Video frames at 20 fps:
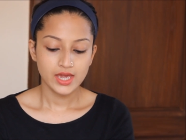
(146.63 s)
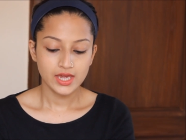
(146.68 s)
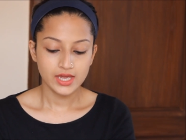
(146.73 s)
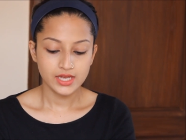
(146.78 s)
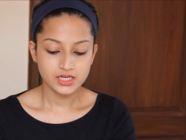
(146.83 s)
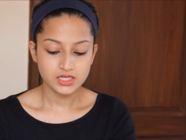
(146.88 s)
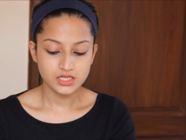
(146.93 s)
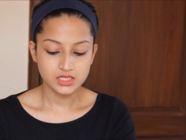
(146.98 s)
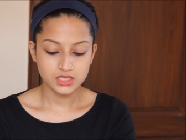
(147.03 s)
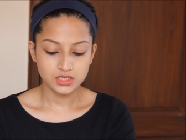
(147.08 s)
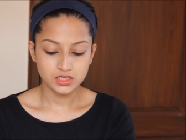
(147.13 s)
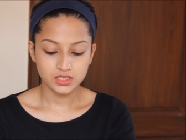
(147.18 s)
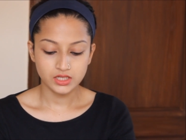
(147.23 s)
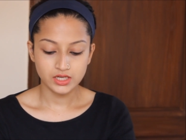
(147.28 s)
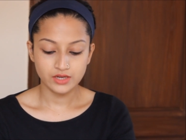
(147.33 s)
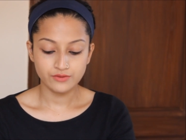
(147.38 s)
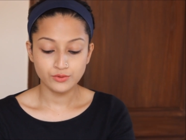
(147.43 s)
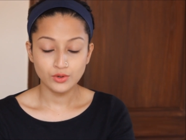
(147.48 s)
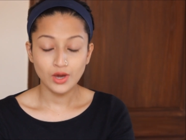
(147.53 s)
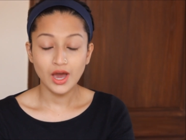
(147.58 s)
It,
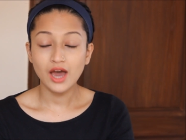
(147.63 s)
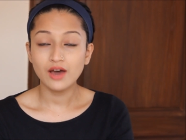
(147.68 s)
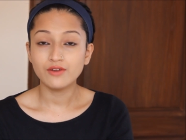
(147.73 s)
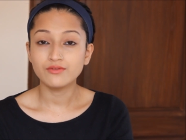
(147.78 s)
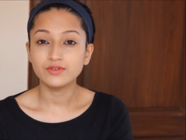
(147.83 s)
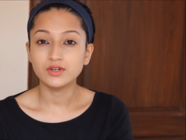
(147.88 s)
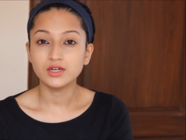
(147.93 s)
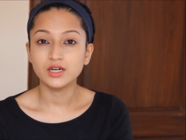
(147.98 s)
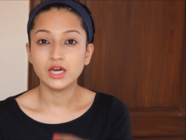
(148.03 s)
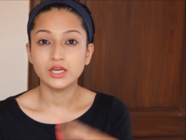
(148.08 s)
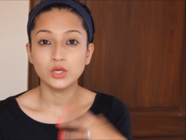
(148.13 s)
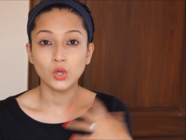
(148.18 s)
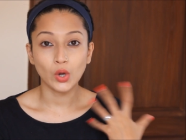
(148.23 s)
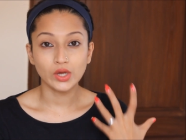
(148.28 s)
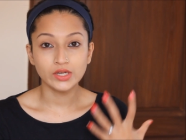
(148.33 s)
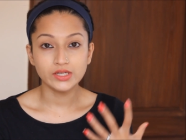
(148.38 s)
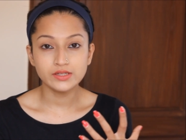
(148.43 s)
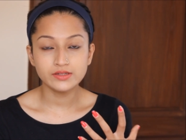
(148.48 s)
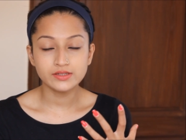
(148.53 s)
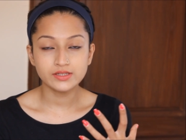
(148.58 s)
uh, if you have uh, an
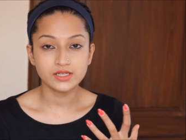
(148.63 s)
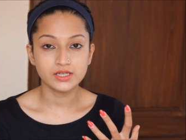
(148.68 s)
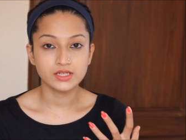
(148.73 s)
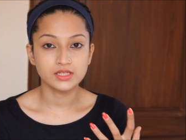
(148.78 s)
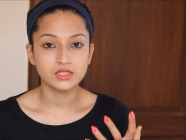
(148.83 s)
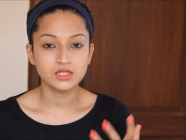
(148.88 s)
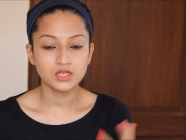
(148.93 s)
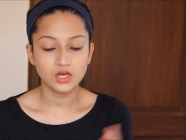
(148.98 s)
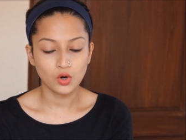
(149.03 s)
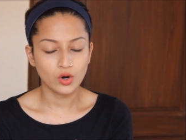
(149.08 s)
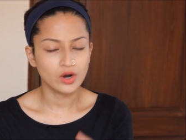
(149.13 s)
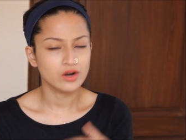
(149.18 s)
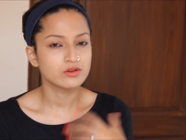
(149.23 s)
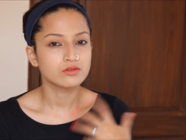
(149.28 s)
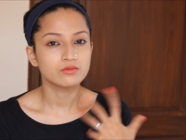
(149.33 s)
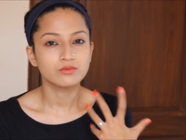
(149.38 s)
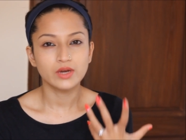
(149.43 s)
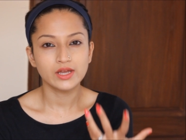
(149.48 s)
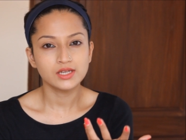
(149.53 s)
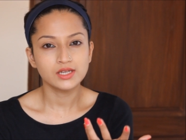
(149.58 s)
oily skin
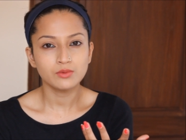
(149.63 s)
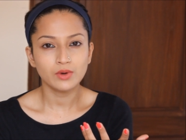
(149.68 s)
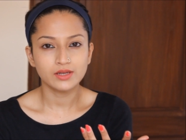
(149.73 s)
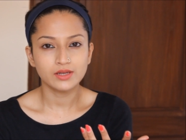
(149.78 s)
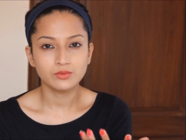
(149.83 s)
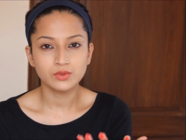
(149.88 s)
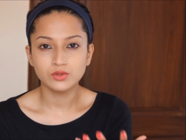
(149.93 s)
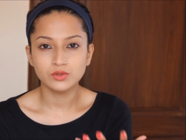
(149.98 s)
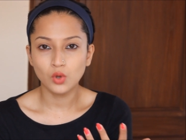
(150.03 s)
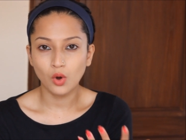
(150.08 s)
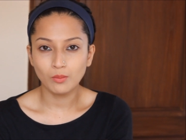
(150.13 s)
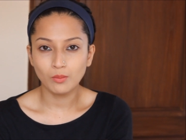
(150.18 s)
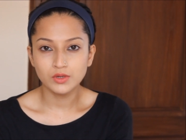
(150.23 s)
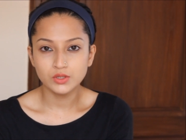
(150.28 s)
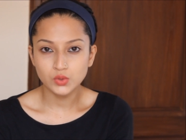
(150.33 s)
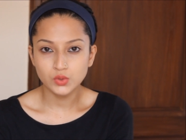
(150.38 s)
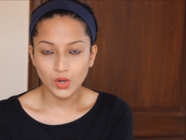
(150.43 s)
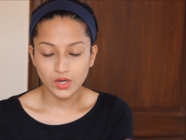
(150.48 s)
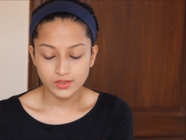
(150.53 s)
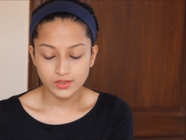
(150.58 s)
or anyone with
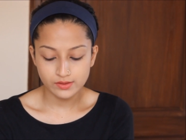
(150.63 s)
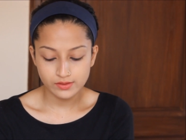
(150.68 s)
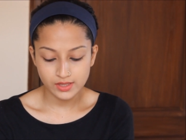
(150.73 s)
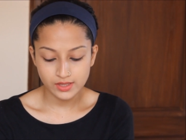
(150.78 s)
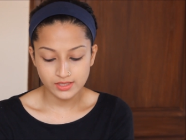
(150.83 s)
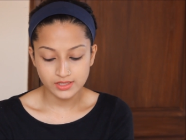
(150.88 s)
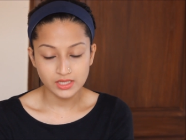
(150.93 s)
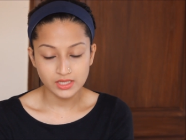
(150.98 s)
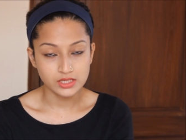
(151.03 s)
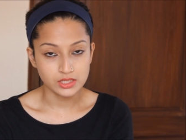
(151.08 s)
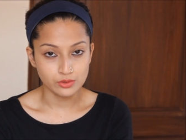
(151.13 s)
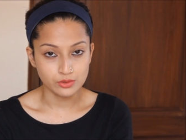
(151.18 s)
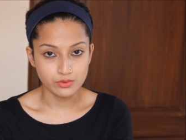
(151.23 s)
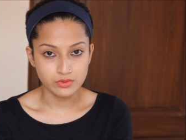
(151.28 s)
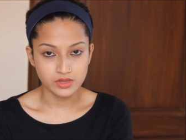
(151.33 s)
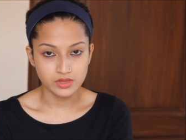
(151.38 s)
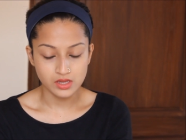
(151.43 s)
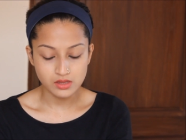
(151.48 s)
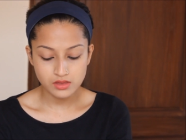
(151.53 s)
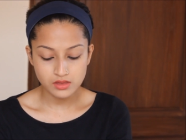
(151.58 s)
normal to oily skin can
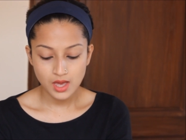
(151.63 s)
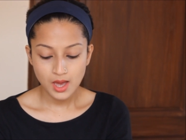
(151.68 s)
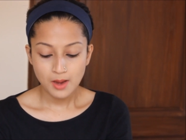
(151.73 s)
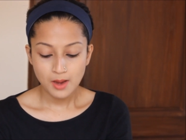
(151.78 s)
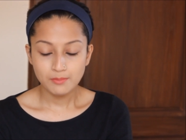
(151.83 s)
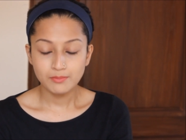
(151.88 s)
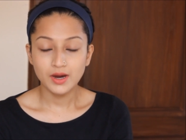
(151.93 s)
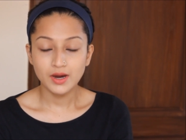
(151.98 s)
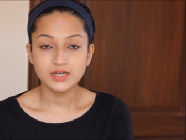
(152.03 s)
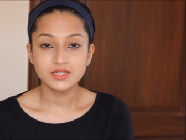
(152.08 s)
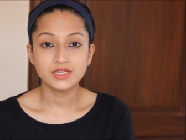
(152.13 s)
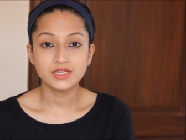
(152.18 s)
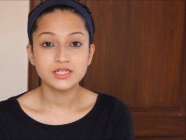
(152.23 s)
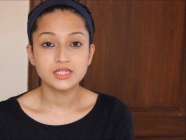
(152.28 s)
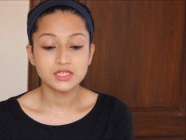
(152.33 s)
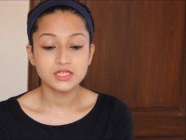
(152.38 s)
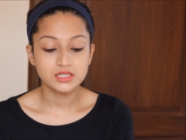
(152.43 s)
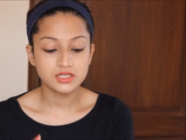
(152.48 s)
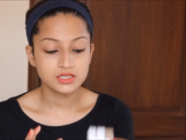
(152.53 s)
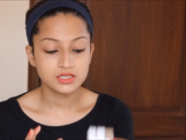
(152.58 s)
use this but
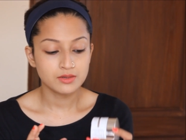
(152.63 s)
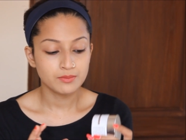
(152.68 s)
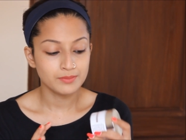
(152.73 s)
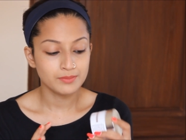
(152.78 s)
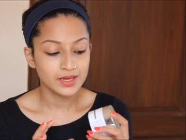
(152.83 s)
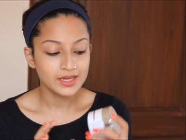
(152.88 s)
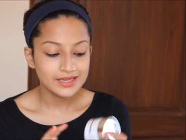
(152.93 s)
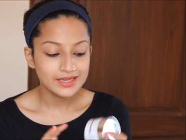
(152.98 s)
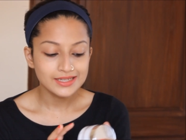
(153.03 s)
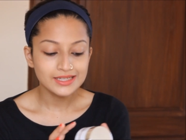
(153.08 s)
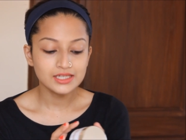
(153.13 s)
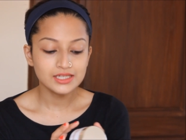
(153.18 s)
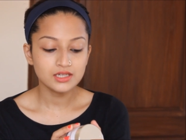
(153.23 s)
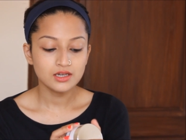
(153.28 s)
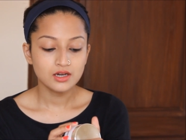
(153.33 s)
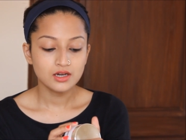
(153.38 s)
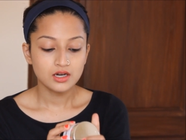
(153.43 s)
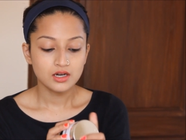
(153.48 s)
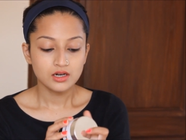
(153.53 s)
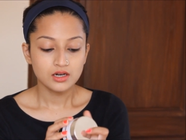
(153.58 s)
it is mainly